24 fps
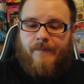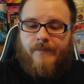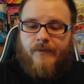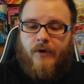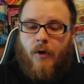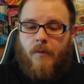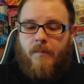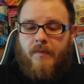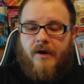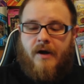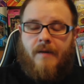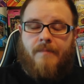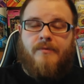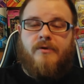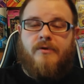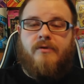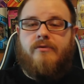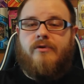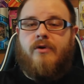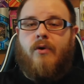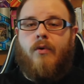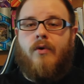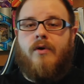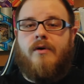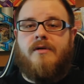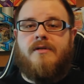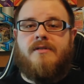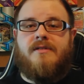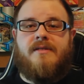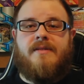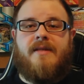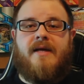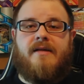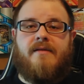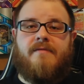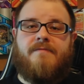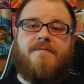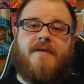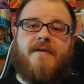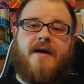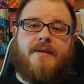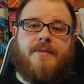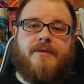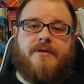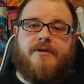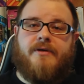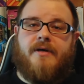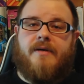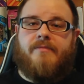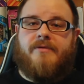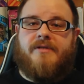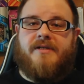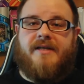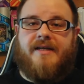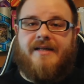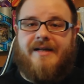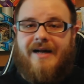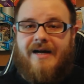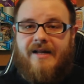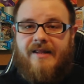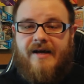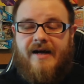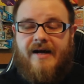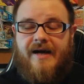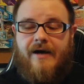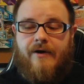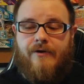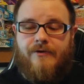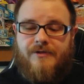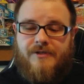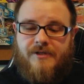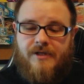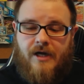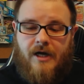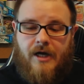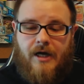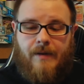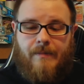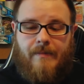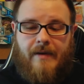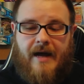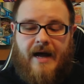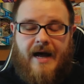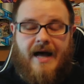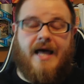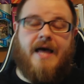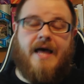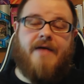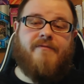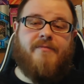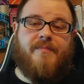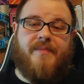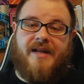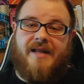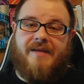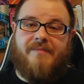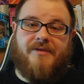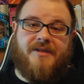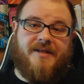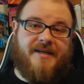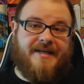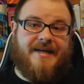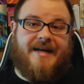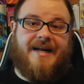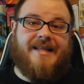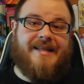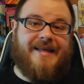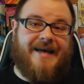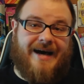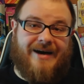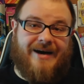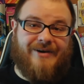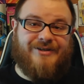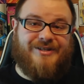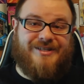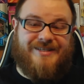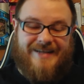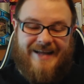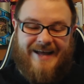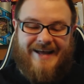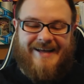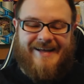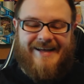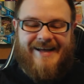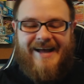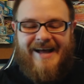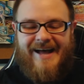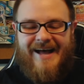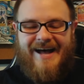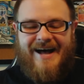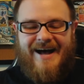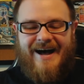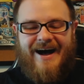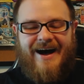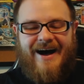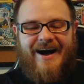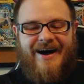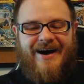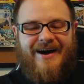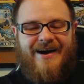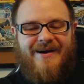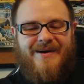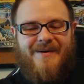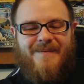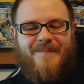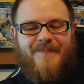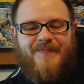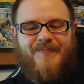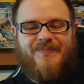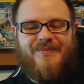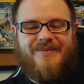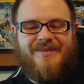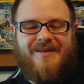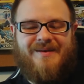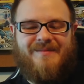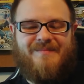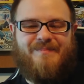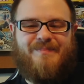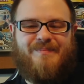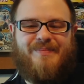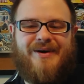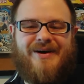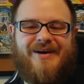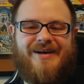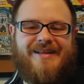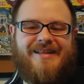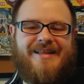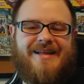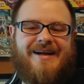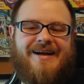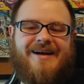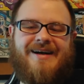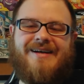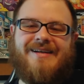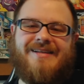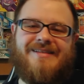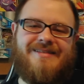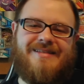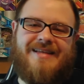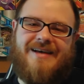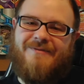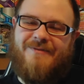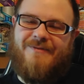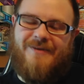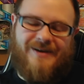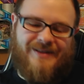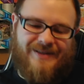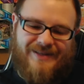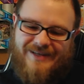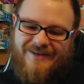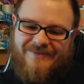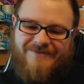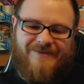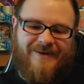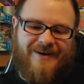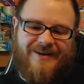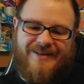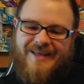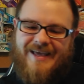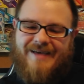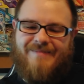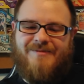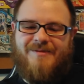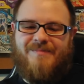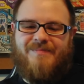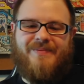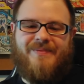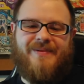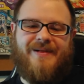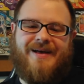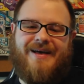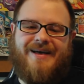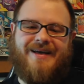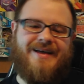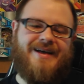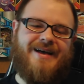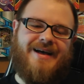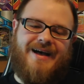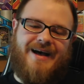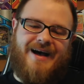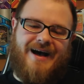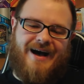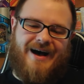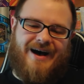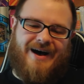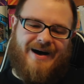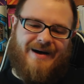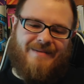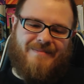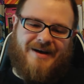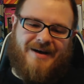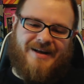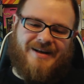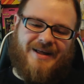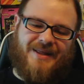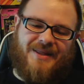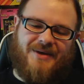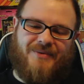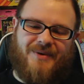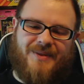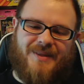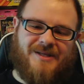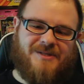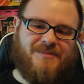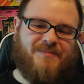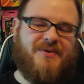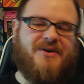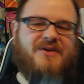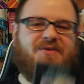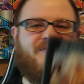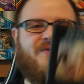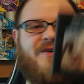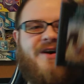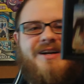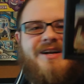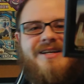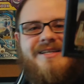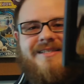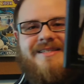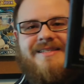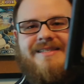Open up new doors, and then finally you're able to get out of the house. I haven't been able to get out of the house yet, but definitely a fun game to play. Another one that's pretty fun is